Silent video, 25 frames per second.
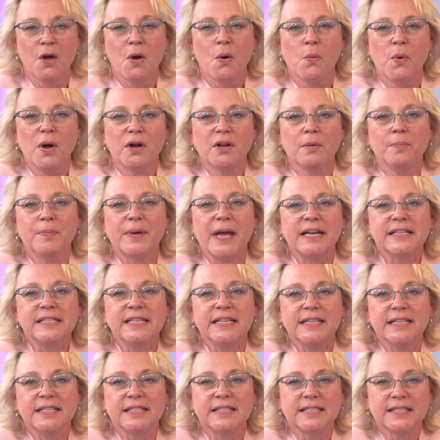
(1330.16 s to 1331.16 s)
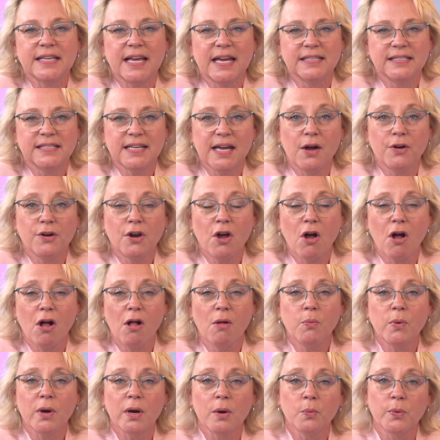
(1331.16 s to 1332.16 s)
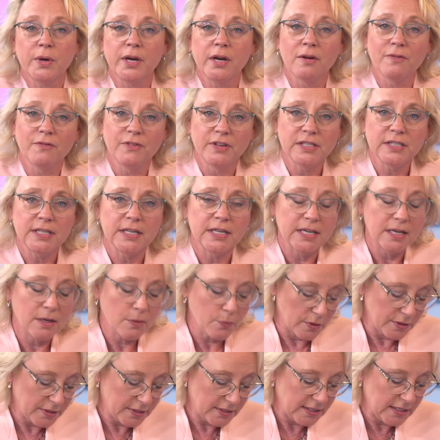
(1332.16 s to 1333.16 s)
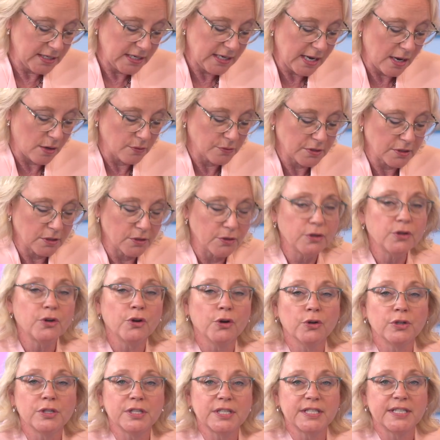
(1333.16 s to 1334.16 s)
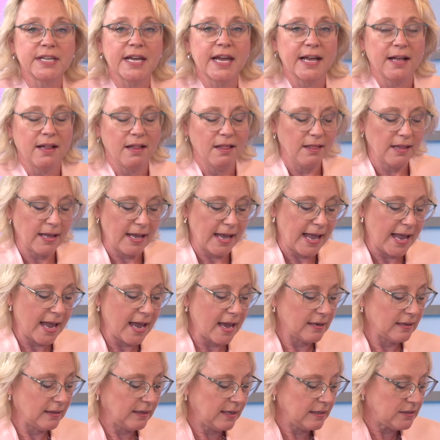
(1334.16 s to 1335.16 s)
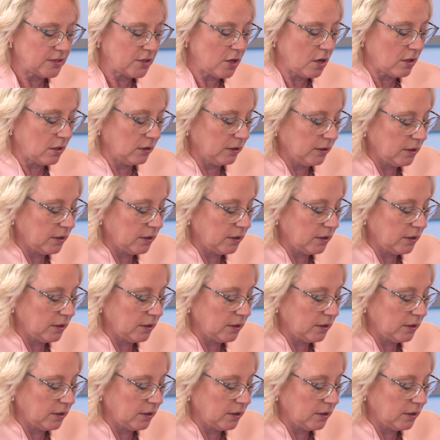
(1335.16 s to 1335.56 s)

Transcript: Welcome back to Inside Town Hall, where we are visiting with City Councilor Curt Soehl, and let's talk a